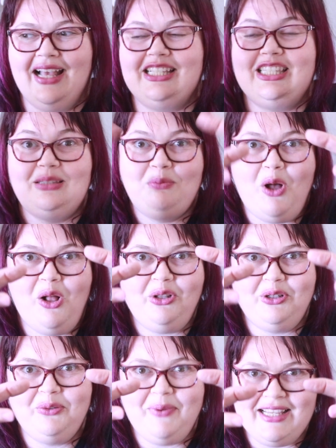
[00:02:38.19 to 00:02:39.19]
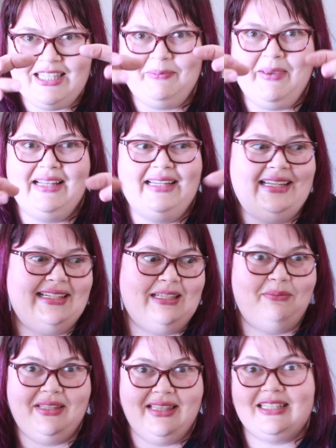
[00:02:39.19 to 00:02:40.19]
a smaller waistband into
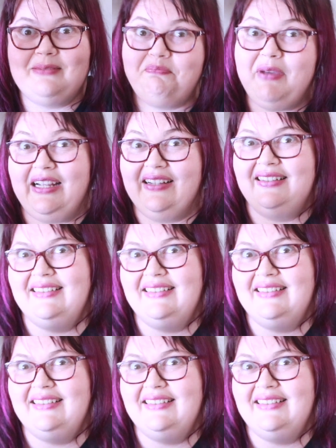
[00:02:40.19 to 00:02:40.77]
something that's bigger.